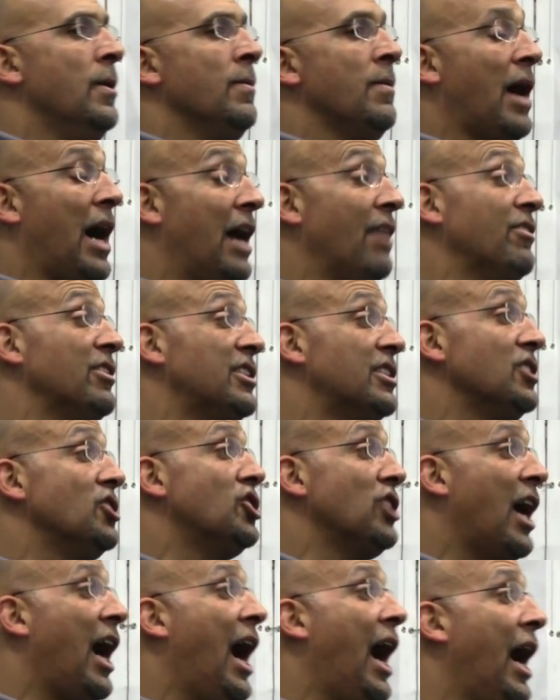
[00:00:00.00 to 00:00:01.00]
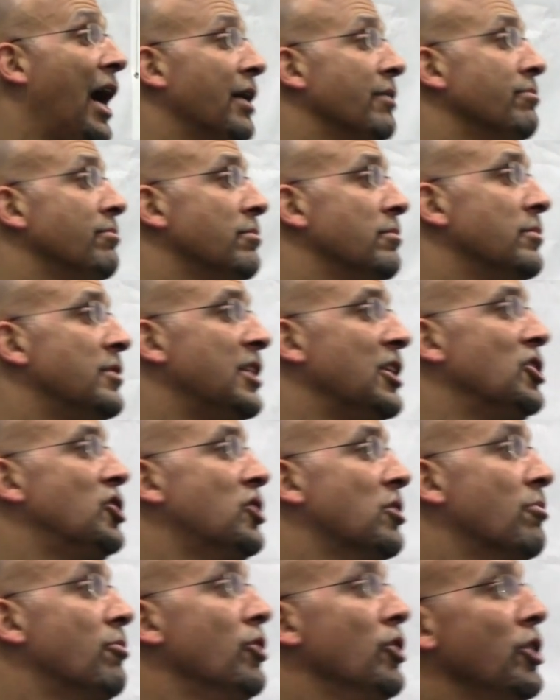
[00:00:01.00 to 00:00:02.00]
Obviously, Jahan did
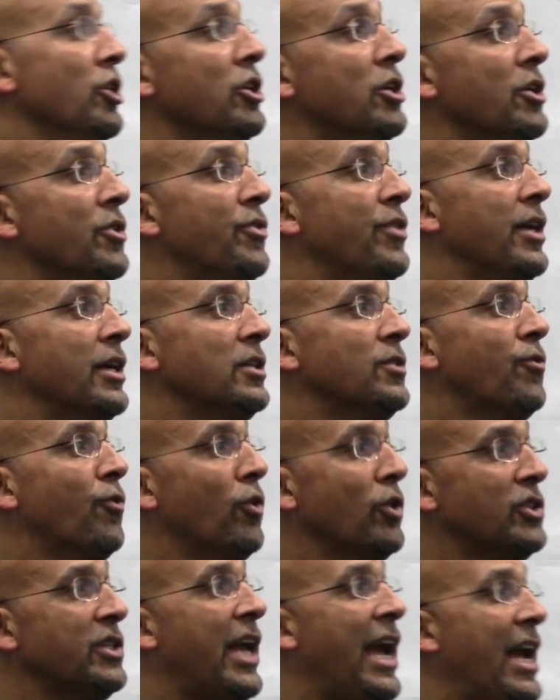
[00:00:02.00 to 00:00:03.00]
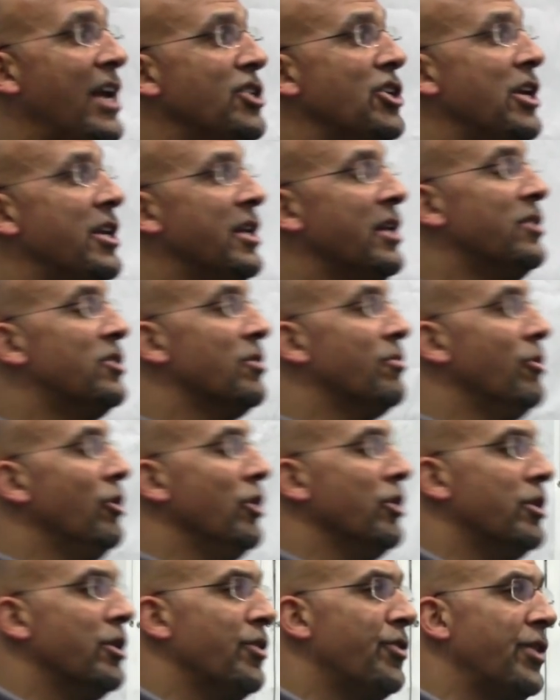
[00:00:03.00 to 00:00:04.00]
some really good things for us. KJ did some
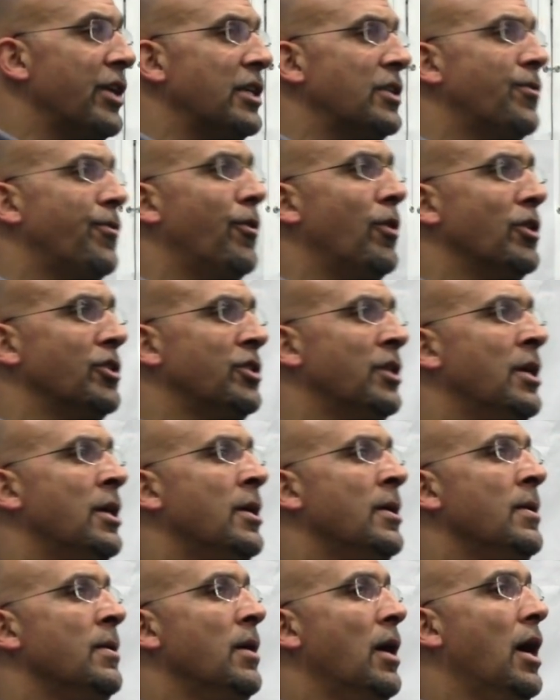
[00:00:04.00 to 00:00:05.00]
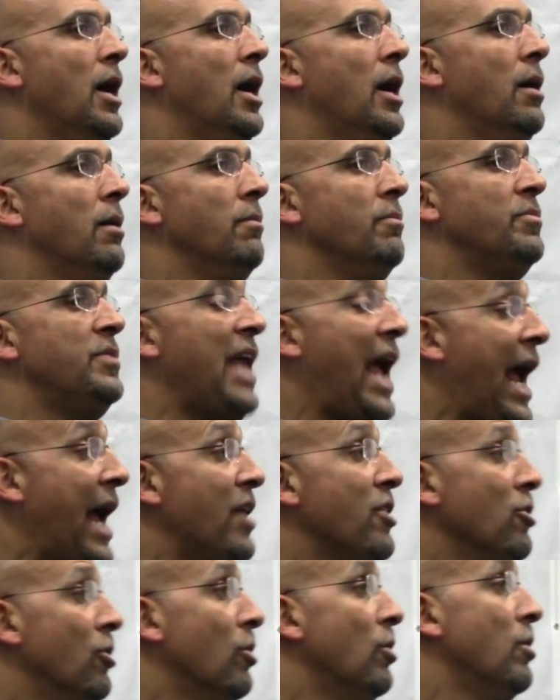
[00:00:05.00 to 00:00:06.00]
really good things for us. Um,
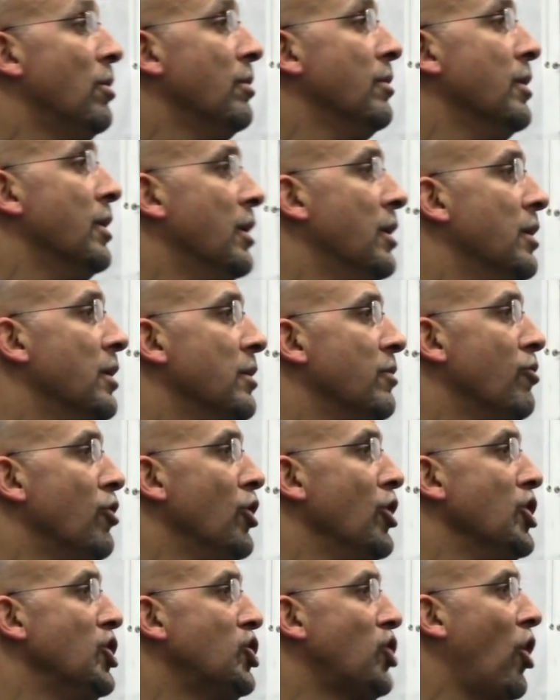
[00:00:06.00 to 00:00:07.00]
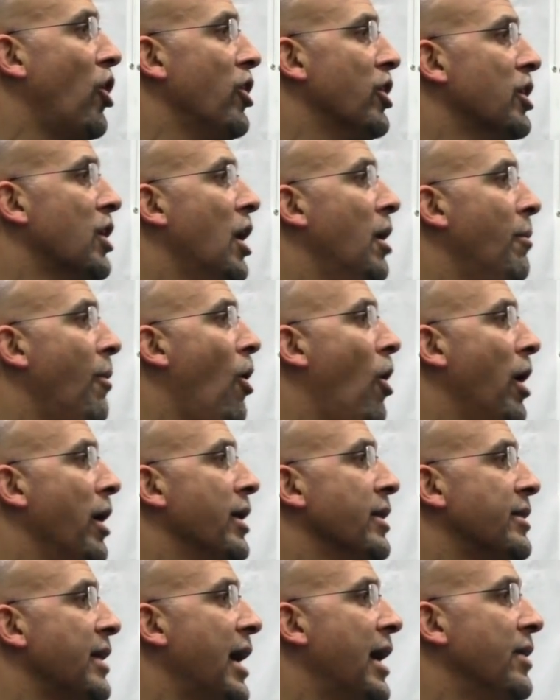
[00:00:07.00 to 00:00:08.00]
Daniel uh, really started to come
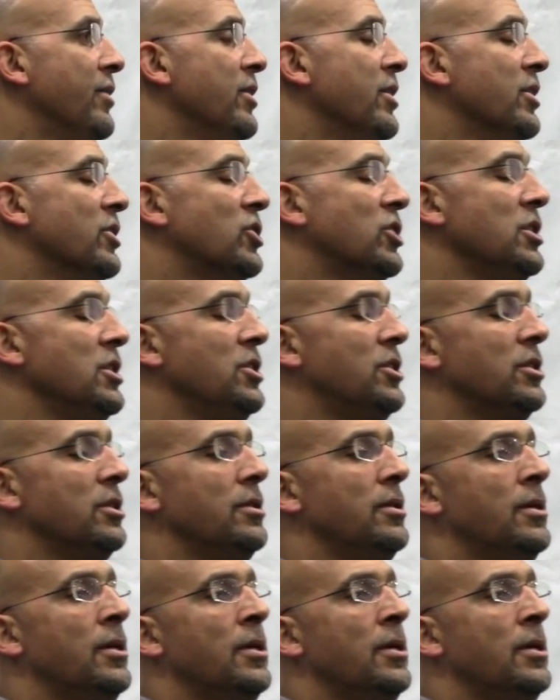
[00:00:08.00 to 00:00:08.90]
on at the end of the season.